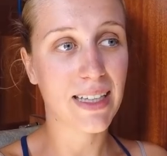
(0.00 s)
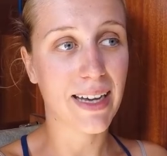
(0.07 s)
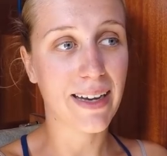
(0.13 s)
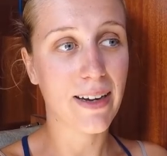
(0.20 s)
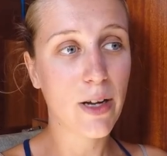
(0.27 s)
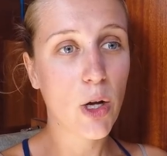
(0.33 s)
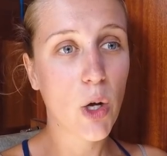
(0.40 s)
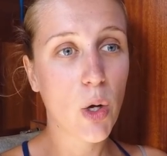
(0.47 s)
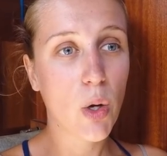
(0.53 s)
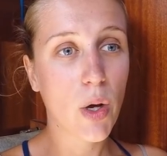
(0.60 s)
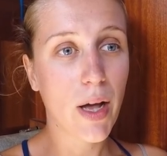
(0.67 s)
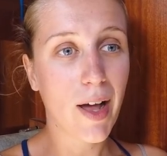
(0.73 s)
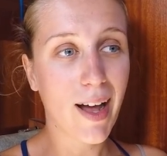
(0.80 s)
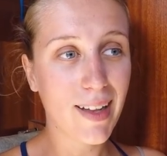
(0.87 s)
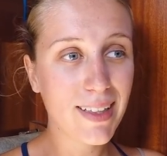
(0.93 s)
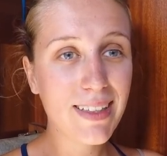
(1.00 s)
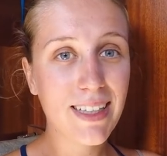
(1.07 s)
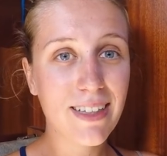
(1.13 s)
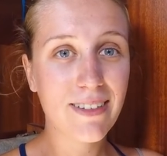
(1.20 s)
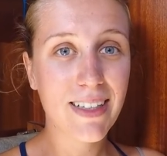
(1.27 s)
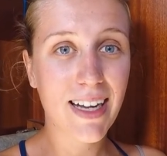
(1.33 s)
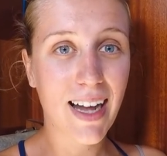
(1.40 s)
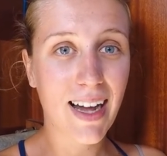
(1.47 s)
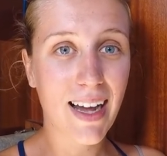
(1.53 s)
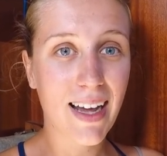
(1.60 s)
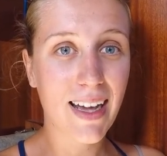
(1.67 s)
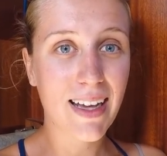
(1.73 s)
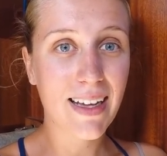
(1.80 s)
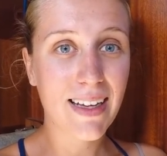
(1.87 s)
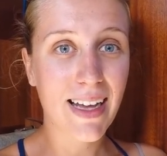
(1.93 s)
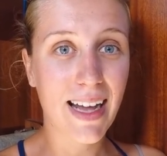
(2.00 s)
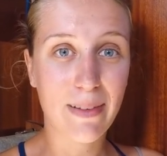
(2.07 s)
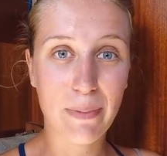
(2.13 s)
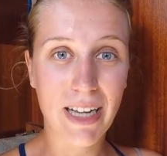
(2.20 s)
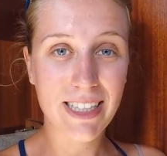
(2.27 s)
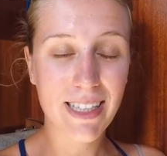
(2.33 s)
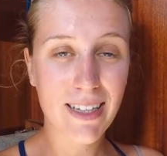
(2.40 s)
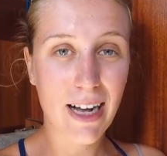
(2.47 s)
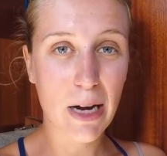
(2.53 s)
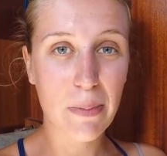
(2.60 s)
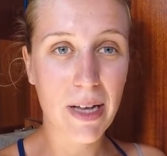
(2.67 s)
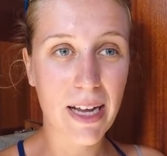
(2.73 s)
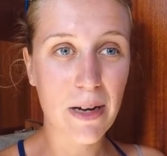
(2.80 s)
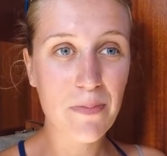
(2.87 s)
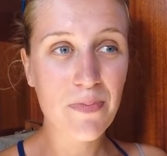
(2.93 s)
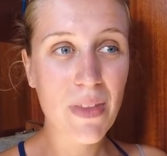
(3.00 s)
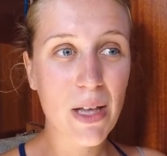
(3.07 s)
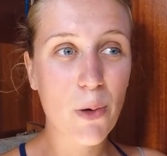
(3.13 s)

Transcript: that Aladino and I and Magic Carpet